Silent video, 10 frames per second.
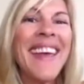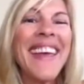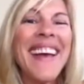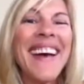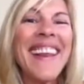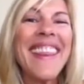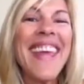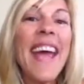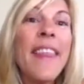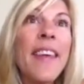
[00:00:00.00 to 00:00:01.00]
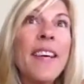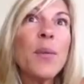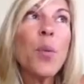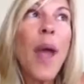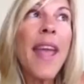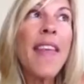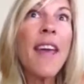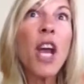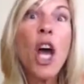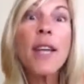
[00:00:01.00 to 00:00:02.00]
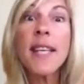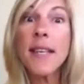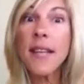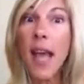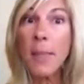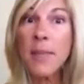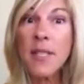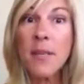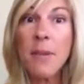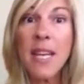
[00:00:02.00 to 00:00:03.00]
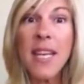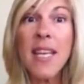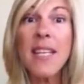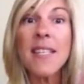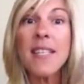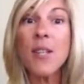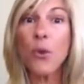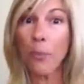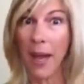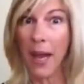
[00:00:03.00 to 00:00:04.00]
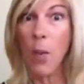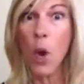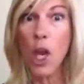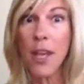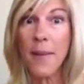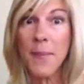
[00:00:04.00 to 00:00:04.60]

The other way that content comes to me is through my network.